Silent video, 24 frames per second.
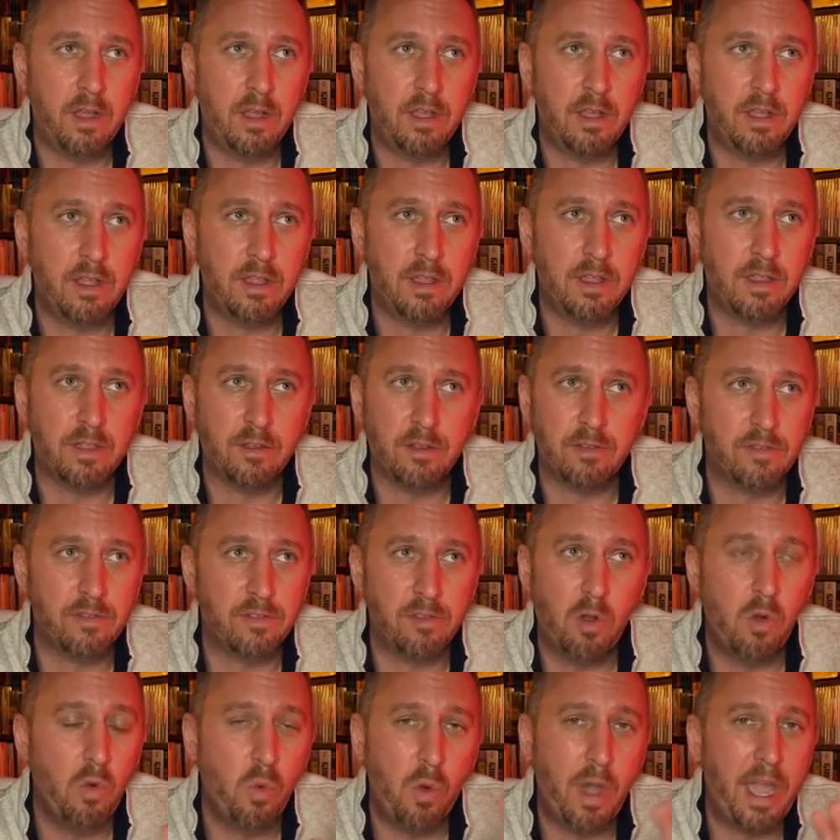there's
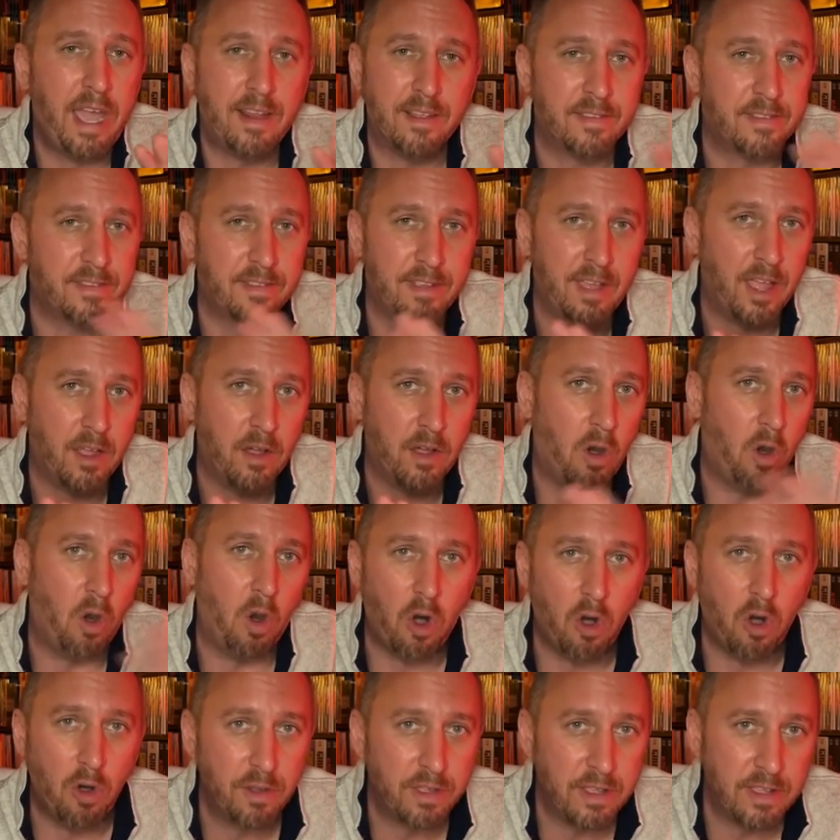no way to say
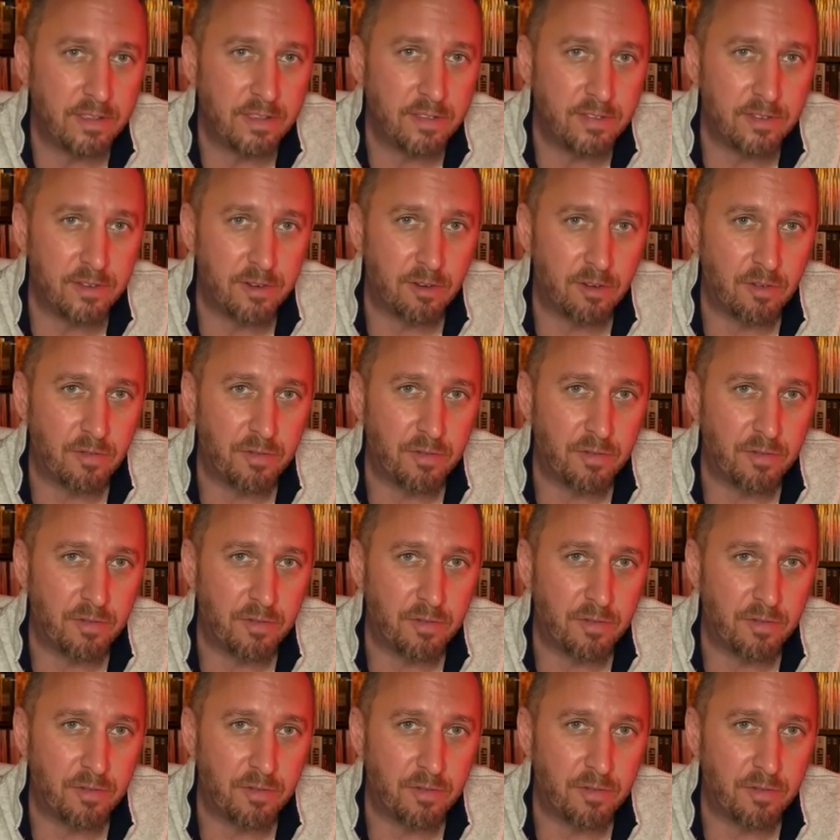all Eastern